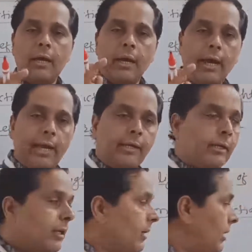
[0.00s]

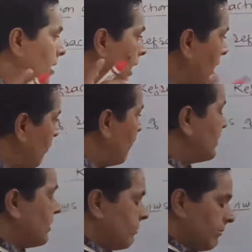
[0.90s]
And
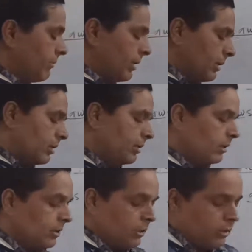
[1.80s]
always remember,
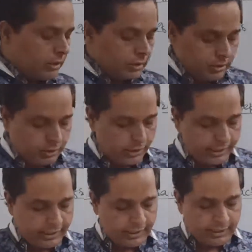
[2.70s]

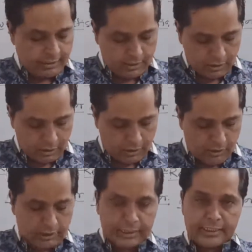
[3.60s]
the
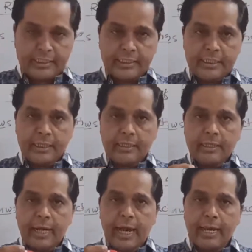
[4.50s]

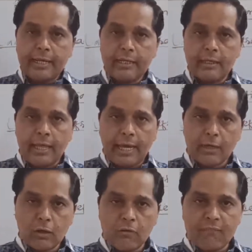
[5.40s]
incident
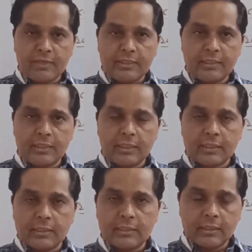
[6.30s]
angle of
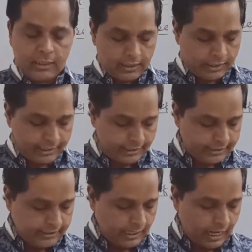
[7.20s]
incidence, it
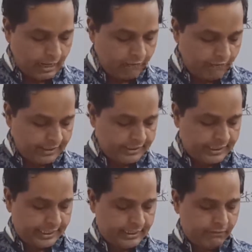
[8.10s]
is always
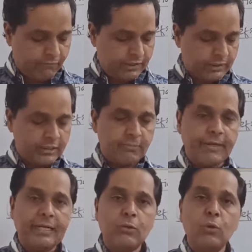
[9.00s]
taken with
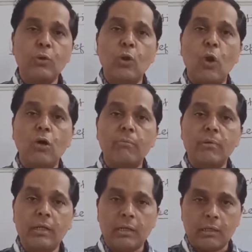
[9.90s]
respect to
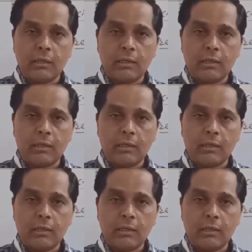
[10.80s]
normal.